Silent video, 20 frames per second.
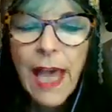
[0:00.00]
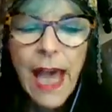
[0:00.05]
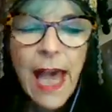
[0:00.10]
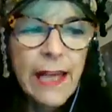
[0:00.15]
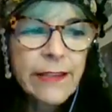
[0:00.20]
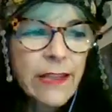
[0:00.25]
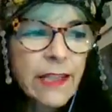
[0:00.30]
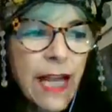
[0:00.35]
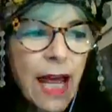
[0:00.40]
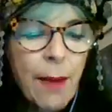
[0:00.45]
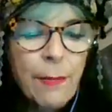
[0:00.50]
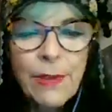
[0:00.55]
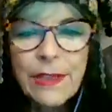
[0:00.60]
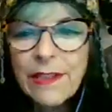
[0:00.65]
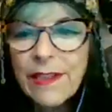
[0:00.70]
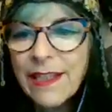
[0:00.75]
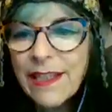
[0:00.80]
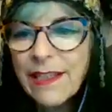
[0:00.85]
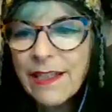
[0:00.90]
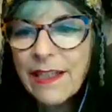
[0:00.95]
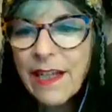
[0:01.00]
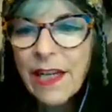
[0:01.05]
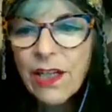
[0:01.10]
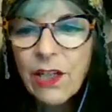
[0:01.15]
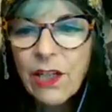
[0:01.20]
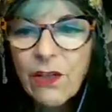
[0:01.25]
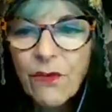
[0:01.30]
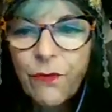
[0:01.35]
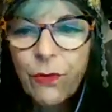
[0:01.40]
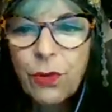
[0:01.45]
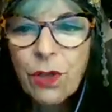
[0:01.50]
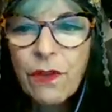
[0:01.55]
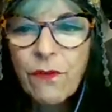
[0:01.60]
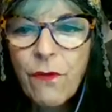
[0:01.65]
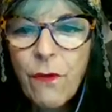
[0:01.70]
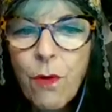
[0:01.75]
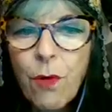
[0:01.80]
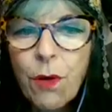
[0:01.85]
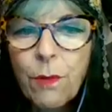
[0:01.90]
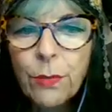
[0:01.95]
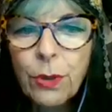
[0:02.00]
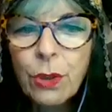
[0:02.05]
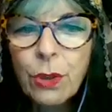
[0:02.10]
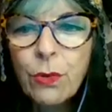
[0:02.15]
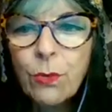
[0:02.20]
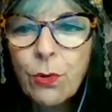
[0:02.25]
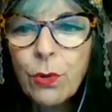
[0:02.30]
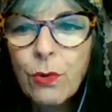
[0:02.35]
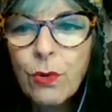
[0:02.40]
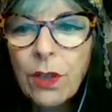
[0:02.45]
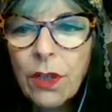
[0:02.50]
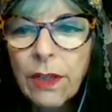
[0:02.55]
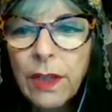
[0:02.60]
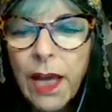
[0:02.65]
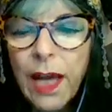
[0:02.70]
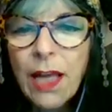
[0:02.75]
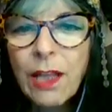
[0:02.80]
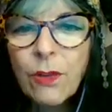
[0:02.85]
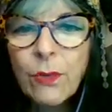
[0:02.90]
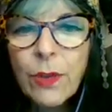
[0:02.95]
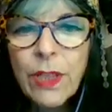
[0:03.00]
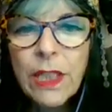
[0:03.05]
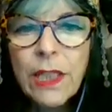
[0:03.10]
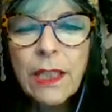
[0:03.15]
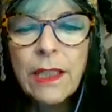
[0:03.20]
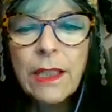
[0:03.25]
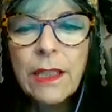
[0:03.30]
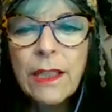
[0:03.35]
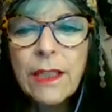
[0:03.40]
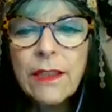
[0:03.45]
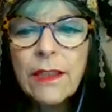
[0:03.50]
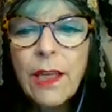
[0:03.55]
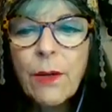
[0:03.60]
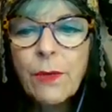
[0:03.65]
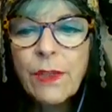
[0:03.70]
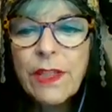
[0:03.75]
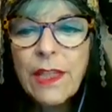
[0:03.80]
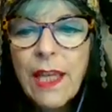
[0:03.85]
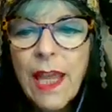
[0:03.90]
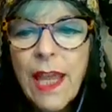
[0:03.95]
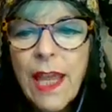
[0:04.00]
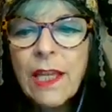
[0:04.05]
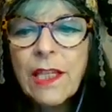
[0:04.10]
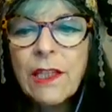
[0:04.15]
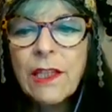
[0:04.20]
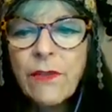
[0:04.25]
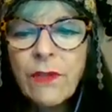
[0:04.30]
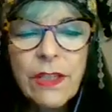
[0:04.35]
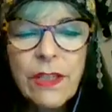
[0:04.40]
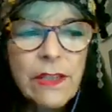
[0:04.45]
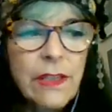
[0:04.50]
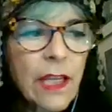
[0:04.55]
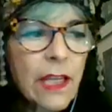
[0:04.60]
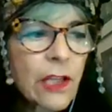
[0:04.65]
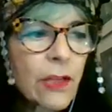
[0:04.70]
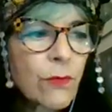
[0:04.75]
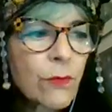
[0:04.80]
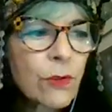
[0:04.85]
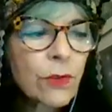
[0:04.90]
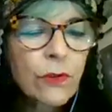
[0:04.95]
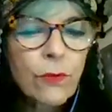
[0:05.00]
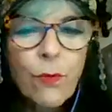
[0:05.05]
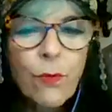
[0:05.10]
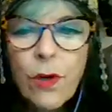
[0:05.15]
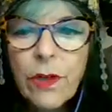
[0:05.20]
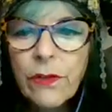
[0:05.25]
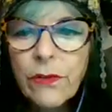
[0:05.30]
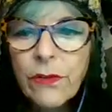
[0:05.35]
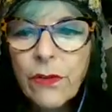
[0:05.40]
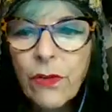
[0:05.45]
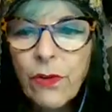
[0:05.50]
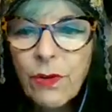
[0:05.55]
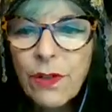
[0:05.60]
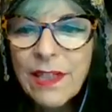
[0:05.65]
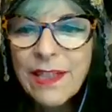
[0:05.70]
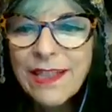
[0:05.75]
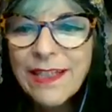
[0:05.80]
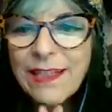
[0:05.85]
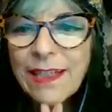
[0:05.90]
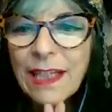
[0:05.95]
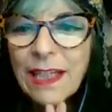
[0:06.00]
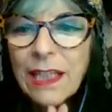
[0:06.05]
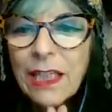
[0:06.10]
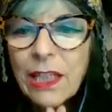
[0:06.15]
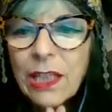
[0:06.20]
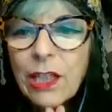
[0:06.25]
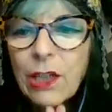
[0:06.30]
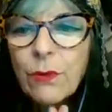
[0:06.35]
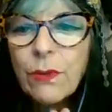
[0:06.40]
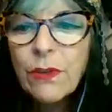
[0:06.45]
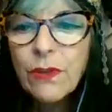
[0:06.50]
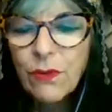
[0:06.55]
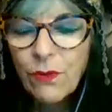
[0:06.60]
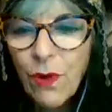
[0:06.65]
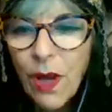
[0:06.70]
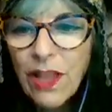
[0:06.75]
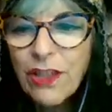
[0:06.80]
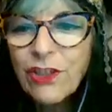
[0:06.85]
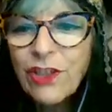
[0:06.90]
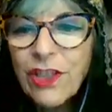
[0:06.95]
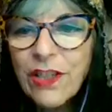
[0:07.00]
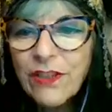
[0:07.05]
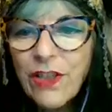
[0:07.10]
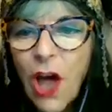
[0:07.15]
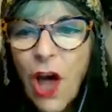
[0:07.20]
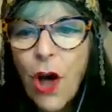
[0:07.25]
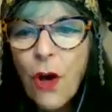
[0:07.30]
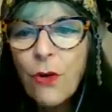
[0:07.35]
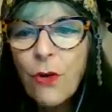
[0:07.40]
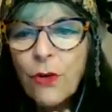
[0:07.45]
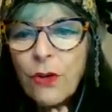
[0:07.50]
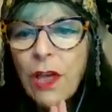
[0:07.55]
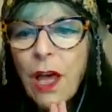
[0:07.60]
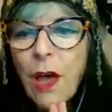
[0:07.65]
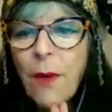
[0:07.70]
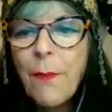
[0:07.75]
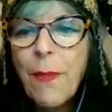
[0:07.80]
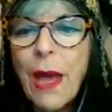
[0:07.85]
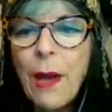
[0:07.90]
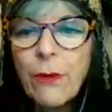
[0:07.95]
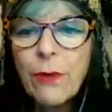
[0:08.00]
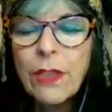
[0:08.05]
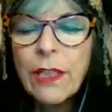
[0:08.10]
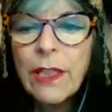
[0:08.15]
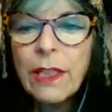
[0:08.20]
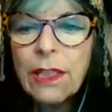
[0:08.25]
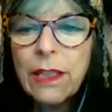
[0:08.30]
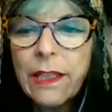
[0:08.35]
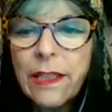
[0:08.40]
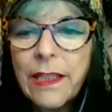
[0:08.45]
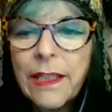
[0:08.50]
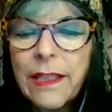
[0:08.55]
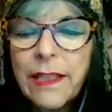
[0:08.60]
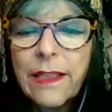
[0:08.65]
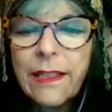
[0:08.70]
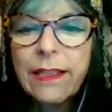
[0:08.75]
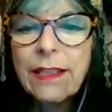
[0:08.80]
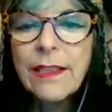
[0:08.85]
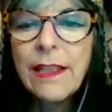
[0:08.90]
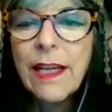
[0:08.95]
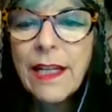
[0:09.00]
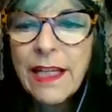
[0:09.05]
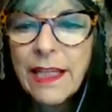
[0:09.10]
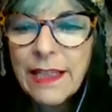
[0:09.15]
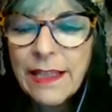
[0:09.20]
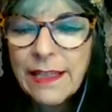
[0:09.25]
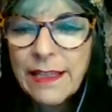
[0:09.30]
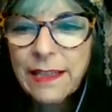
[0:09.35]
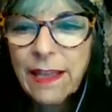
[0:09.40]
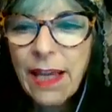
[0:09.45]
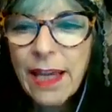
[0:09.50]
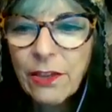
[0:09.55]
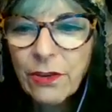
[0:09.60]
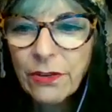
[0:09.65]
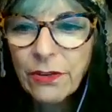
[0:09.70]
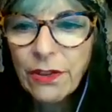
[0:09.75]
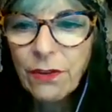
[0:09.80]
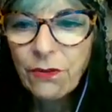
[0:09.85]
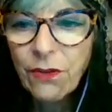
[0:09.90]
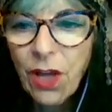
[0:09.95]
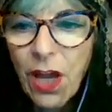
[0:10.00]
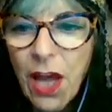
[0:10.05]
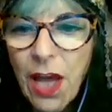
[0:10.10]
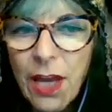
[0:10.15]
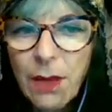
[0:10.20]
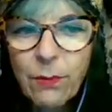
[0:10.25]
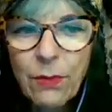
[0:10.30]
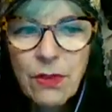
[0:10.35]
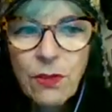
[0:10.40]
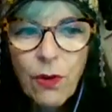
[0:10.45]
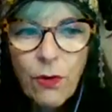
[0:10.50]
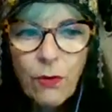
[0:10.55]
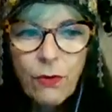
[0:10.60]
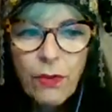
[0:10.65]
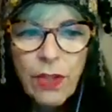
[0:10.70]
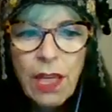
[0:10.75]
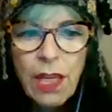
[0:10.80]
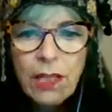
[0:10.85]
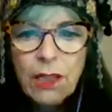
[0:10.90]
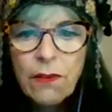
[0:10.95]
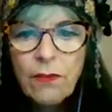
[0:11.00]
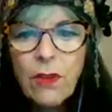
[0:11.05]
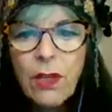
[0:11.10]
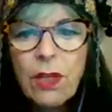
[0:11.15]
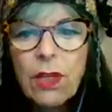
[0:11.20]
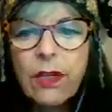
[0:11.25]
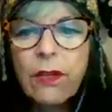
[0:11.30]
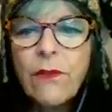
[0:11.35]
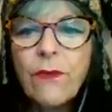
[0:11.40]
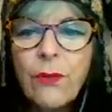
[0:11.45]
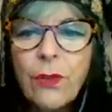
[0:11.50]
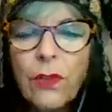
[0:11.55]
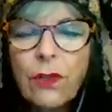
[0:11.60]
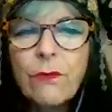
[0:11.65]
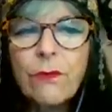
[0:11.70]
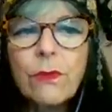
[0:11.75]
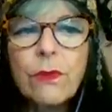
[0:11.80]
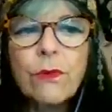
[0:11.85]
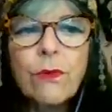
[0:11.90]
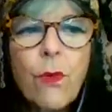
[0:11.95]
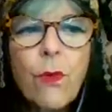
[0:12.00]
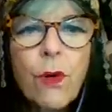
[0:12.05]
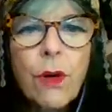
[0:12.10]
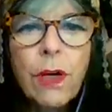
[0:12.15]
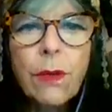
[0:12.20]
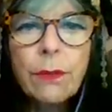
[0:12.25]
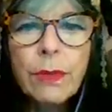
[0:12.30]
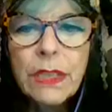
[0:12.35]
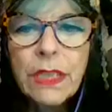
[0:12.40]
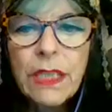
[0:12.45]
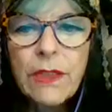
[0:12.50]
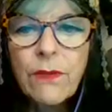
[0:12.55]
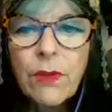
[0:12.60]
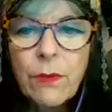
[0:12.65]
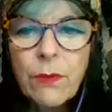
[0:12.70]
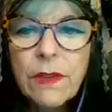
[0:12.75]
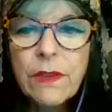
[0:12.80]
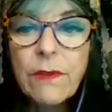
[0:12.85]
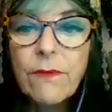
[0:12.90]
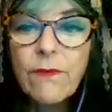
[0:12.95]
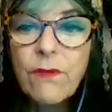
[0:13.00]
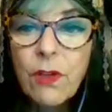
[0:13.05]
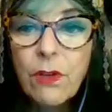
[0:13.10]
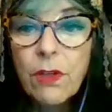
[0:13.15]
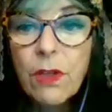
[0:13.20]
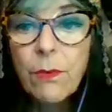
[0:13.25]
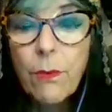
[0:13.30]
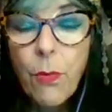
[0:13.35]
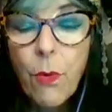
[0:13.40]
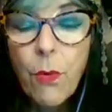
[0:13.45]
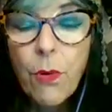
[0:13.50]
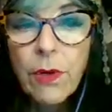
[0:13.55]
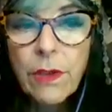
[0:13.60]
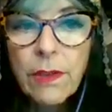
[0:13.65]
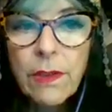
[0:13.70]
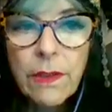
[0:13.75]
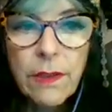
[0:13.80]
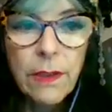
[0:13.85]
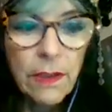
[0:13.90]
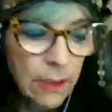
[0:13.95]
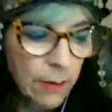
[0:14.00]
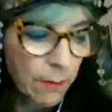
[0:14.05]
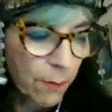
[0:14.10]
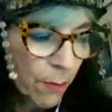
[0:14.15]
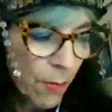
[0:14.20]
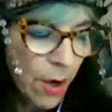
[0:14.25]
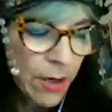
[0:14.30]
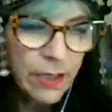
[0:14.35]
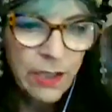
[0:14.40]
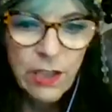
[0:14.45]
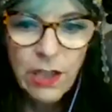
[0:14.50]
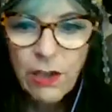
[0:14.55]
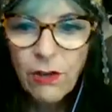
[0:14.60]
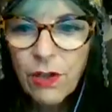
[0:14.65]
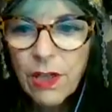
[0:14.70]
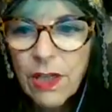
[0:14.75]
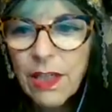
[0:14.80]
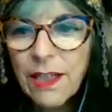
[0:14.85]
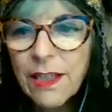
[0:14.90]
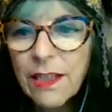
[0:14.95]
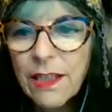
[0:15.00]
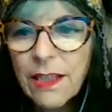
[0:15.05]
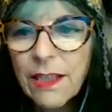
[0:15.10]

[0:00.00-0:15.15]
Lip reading: hasn't happened since 1944, blue moon on Halloween. That was the end of the Second World War. So there is, you know, astrology is all about studying cycles of time. So the end of the First World War, I believe there was some very important monetary